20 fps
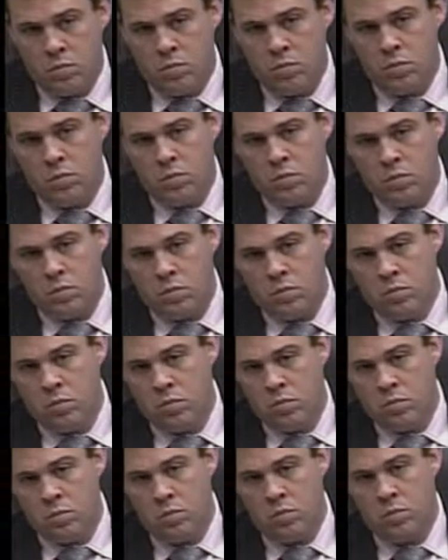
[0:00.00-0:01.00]

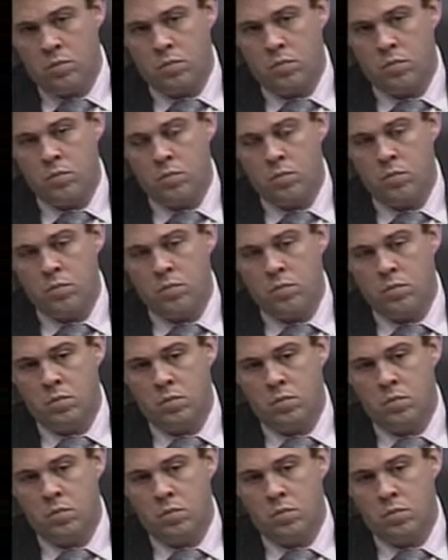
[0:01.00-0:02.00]

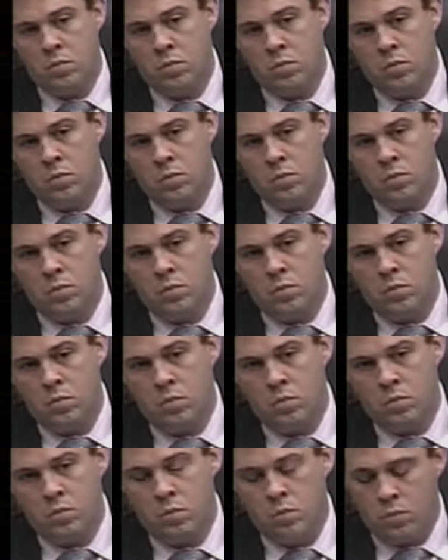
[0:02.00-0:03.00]

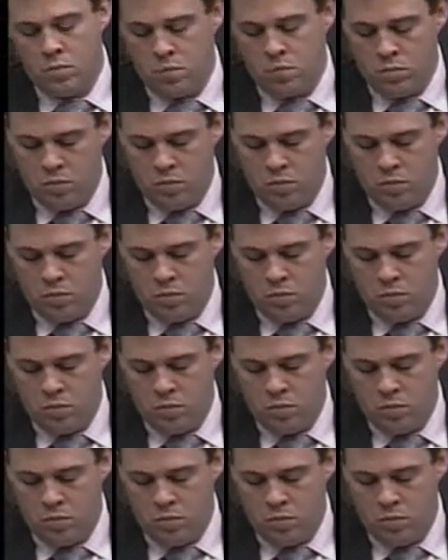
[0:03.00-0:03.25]
This person isn't speaking.